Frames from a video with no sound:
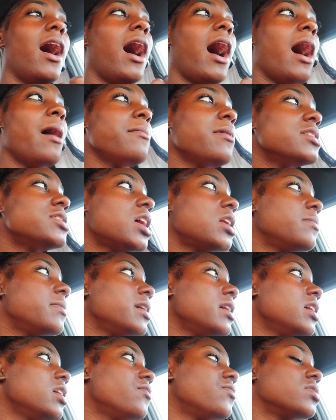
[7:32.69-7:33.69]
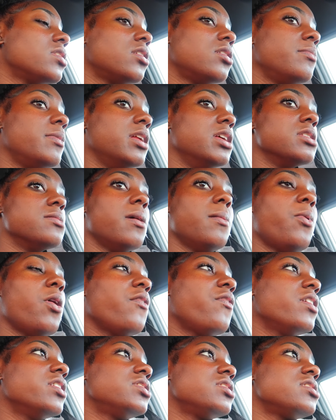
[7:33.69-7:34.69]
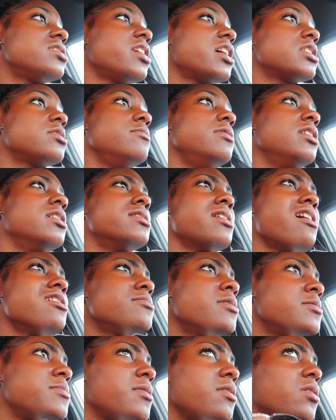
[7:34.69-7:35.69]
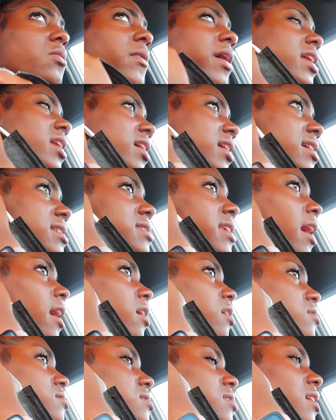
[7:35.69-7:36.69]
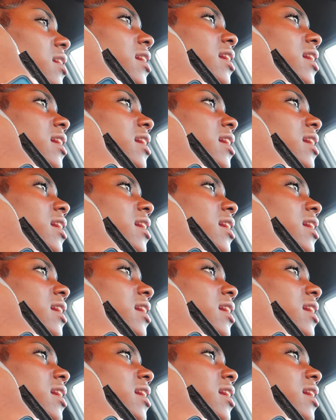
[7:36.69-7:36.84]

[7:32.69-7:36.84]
i'm not trying to be in here for 30 minutes my boyfriend just texted me because i was supposed to be on the way to his house